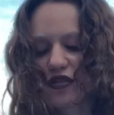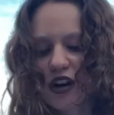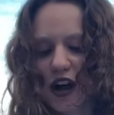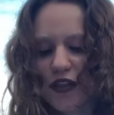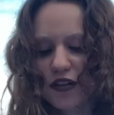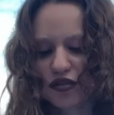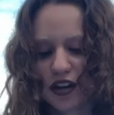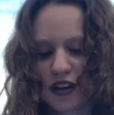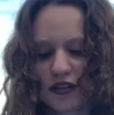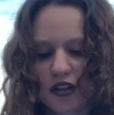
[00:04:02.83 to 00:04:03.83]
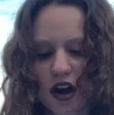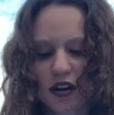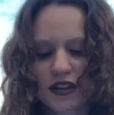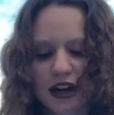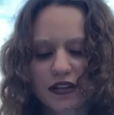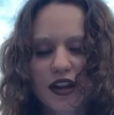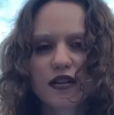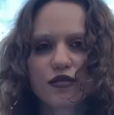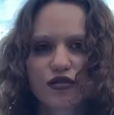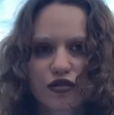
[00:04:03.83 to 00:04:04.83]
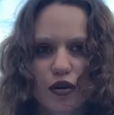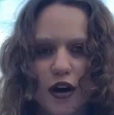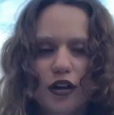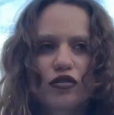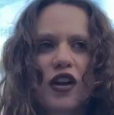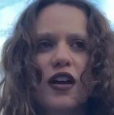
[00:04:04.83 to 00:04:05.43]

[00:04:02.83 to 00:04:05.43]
got this shit in lockdown like it's storage.